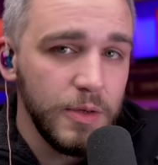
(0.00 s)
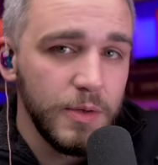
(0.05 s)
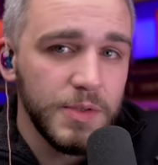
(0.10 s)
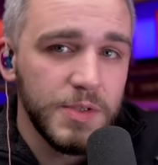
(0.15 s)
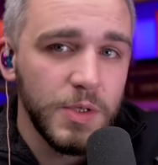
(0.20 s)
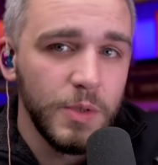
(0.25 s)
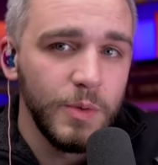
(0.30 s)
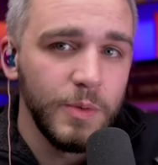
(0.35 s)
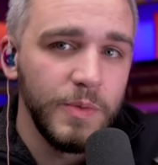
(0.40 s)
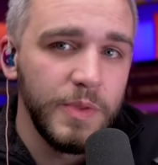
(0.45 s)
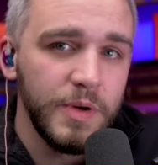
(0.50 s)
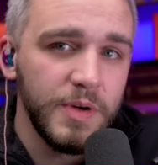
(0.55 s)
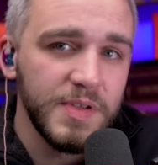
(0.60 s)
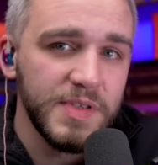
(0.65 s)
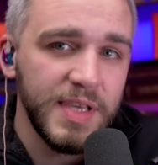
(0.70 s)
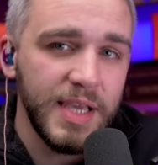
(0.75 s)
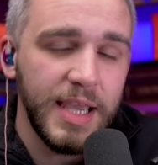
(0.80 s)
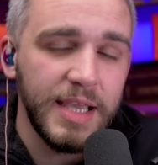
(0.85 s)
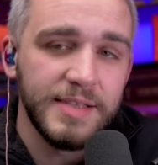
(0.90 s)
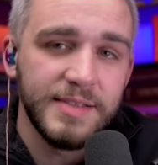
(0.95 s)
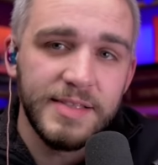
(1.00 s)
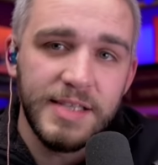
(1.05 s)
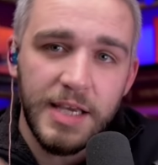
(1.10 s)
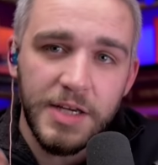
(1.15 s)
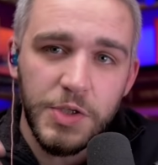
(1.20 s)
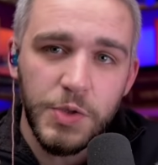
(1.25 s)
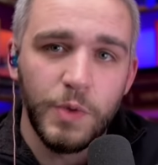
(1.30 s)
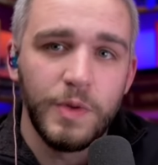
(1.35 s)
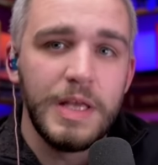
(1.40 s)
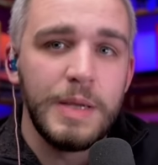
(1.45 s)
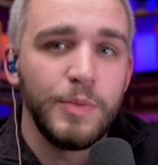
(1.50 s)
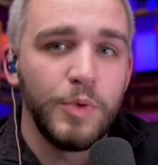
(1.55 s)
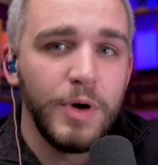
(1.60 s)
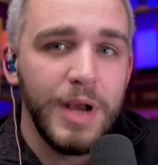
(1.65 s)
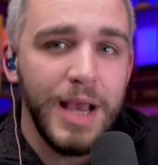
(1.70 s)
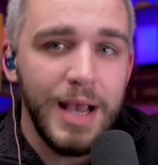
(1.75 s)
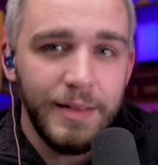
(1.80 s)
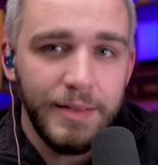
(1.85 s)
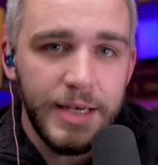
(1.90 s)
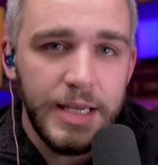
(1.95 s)
So there is like a sexual
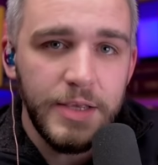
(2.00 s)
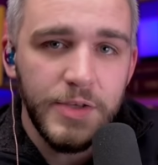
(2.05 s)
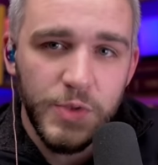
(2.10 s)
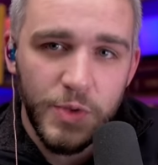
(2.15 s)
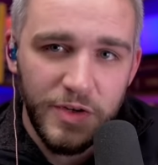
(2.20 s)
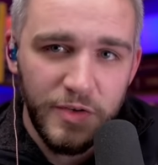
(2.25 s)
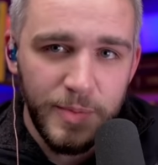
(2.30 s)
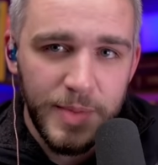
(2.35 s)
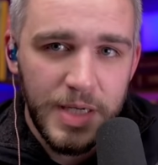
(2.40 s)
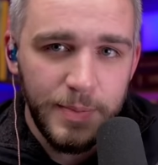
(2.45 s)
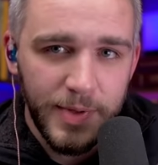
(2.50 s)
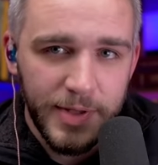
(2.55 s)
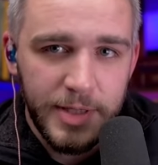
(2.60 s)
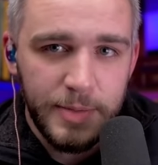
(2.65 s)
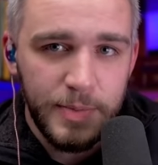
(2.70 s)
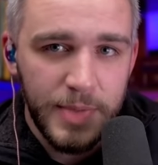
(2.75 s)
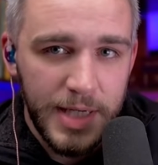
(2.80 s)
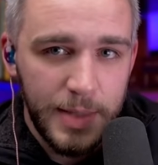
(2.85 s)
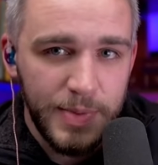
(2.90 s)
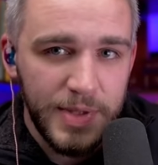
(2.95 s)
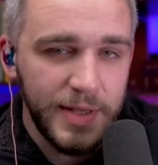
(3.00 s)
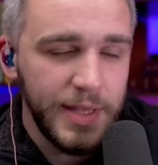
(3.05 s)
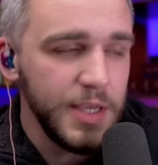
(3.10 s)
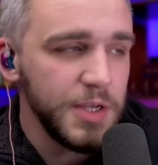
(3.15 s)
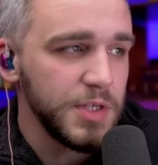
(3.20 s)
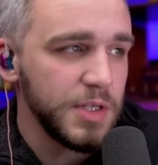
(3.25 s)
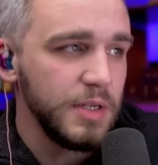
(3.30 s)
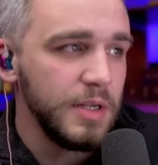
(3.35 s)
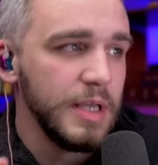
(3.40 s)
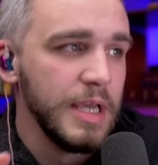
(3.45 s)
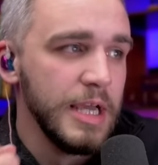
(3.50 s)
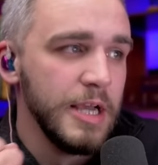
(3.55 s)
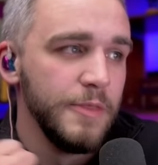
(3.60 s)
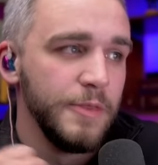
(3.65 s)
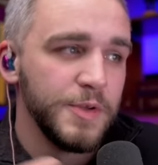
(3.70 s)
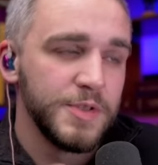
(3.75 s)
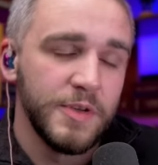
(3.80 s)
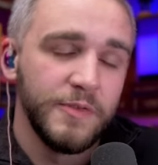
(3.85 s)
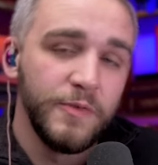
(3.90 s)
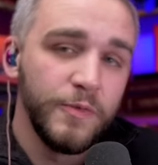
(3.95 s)
immorality sort of manipulation.
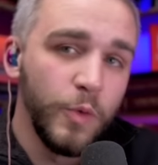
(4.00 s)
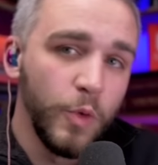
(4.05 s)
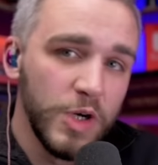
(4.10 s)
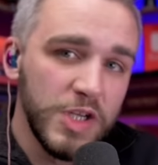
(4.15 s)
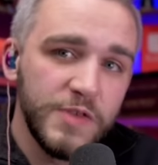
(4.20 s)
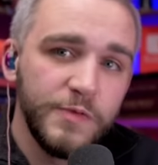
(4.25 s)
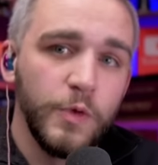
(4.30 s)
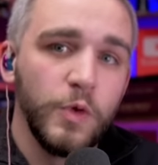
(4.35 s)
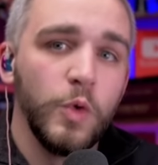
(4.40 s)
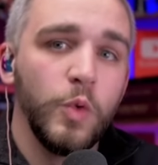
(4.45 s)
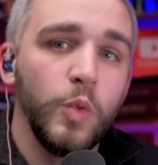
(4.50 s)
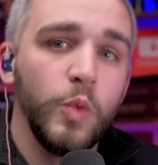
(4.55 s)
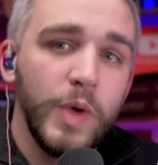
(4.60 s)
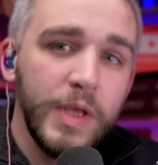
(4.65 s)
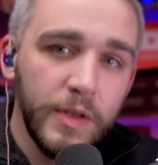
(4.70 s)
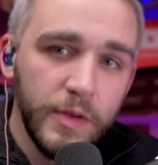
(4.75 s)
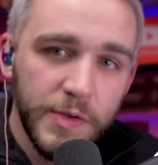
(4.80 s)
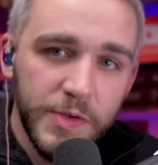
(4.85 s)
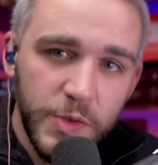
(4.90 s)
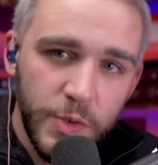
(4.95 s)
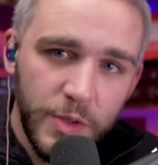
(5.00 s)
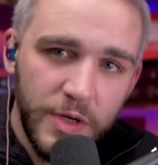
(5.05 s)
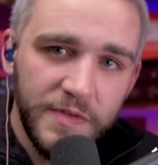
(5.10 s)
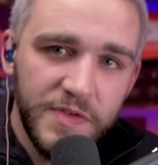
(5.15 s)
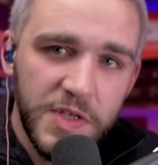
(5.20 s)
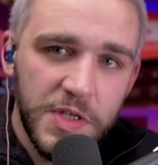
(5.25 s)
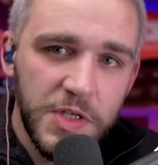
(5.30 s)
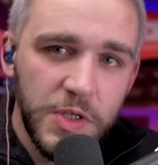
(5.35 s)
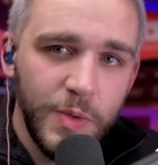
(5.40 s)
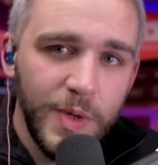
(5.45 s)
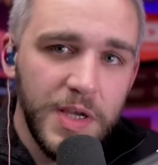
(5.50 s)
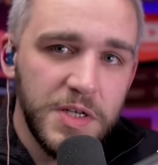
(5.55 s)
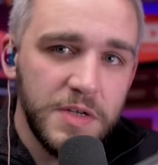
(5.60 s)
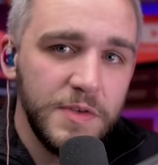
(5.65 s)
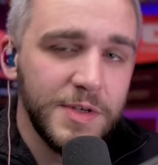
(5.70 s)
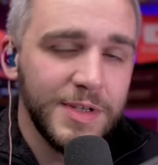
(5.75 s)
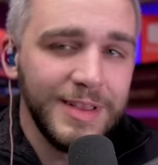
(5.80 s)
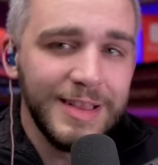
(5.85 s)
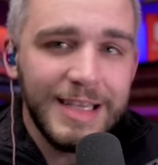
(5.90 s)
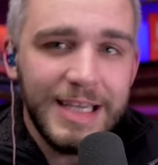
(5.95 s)
There's a forceful will sort of situation.
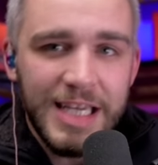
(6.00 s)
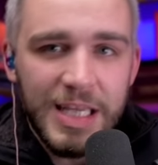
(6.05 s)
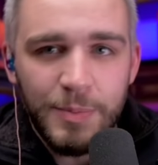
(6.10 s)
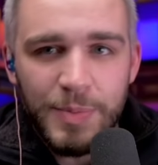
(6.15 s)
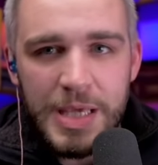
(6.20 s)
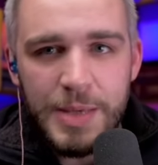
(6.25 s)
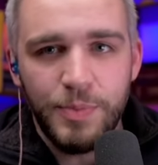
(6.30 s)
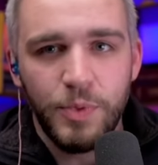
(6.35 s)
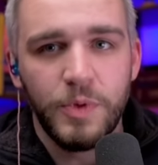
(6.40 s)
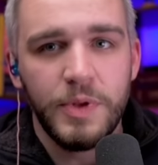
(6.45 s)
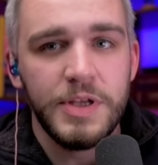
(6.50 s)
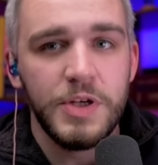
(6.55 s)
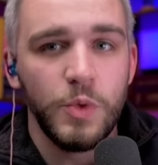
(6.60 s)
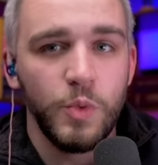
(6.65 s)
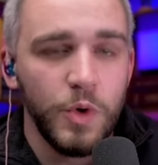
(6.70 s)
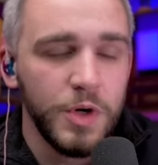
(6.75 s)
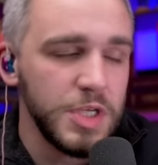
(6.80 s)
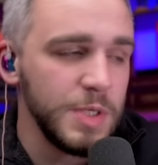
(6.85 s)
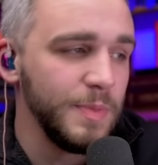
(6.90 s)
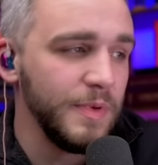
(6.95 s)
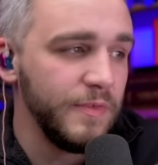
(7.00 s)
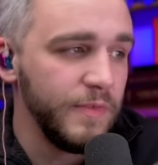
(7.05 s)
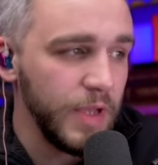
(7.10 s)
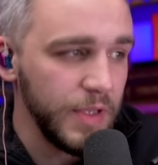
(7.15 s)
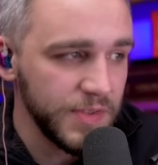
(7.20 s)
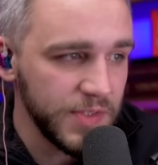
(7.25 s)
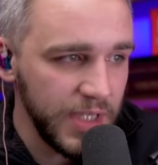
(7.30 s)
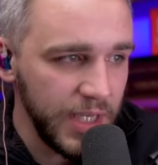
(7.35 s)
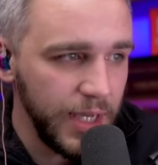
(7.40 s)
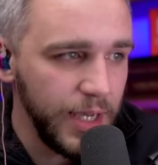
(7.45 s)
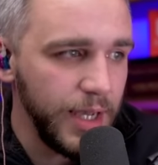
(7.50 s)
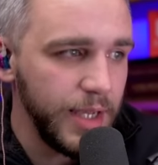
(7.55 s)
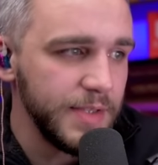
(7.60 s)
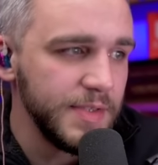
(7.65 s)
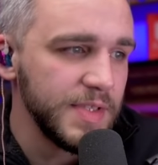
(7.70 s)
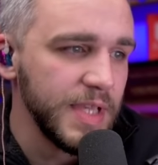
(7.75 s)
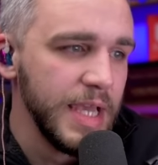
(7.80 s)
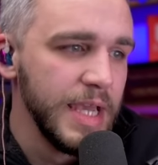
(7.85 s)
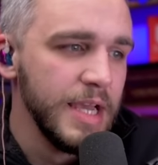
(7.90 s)
There's leading people into worship of false gods.